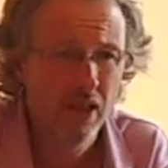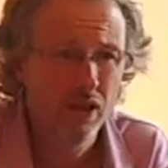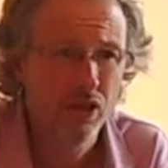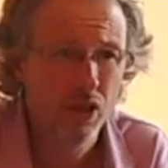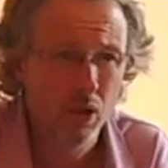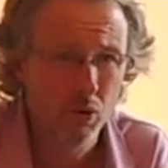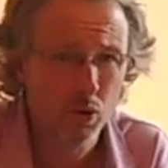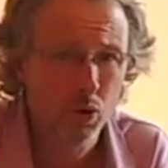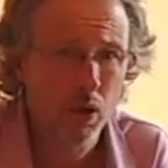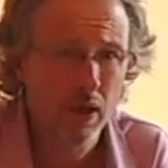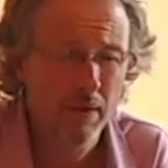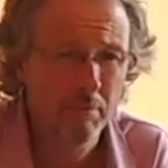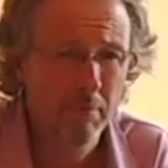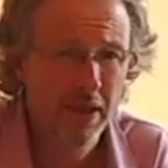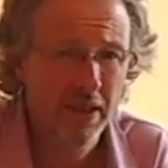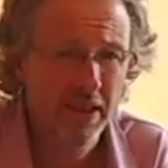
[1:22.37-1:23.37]
Don't try
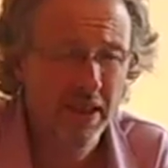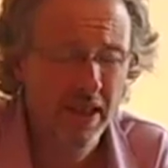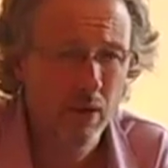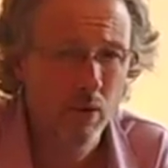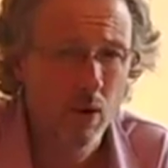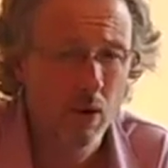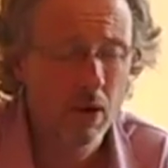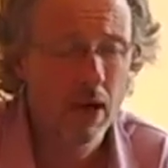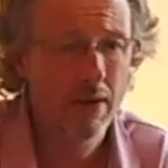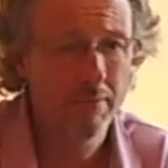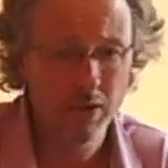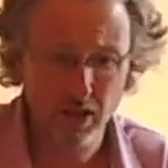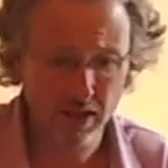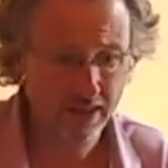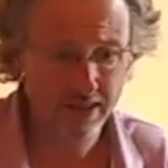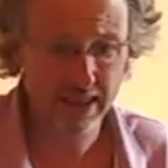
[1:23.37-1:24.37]
and be a hero. I'm
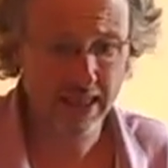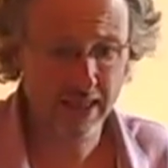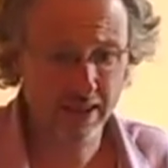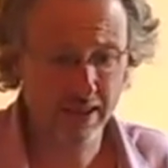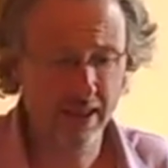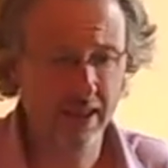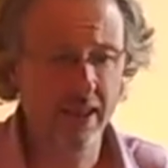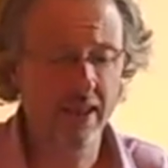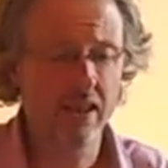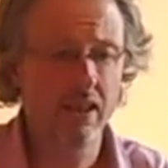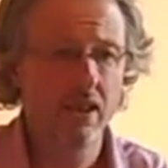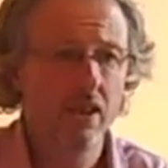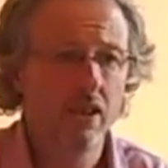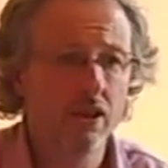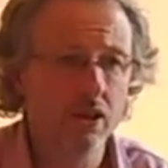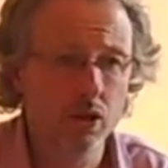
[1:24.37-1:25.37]
not exactly
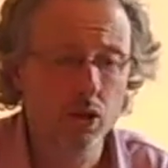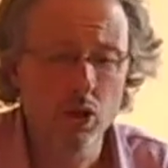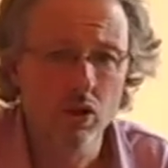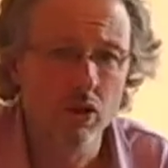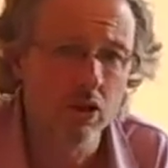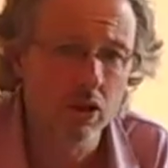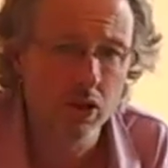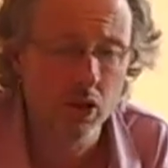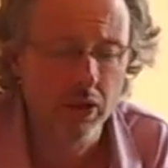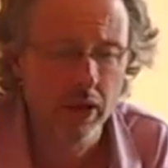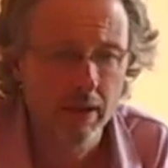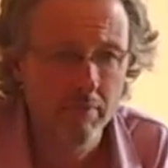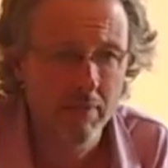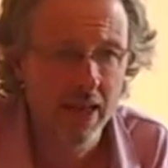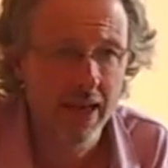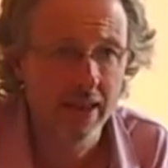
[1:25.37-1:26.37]
the strongest
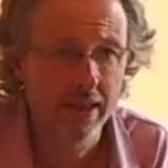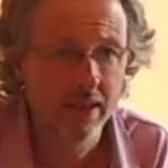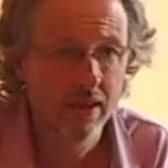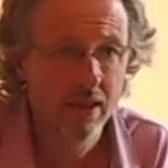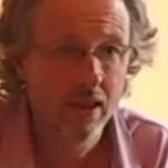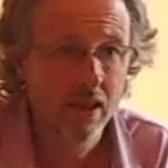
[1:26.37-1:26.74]
looking man.